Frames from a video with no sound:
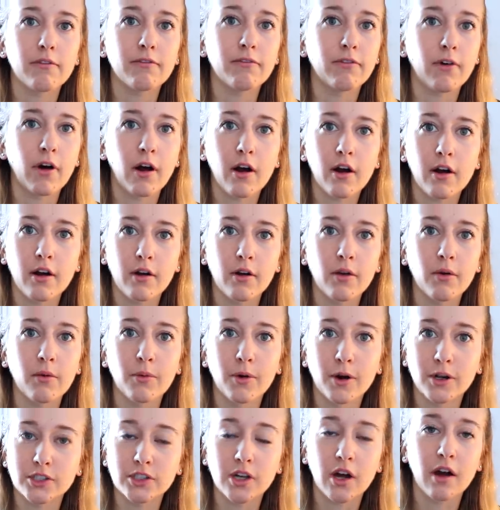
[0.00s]
far
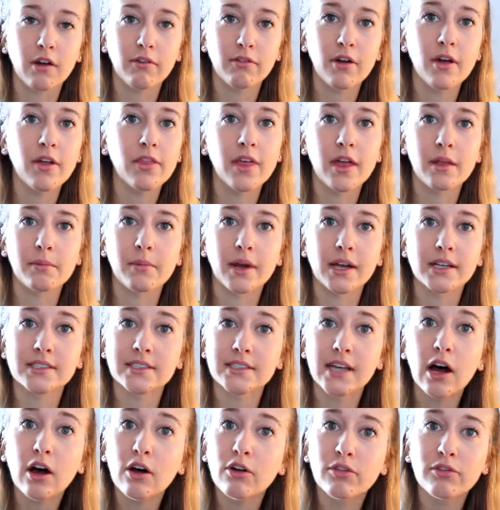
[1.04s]
worse off than
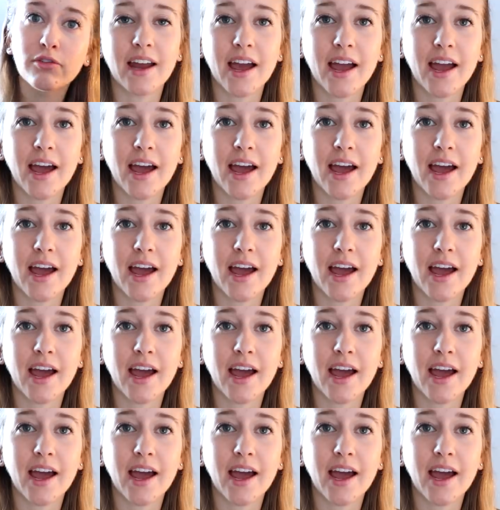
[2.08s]
myself.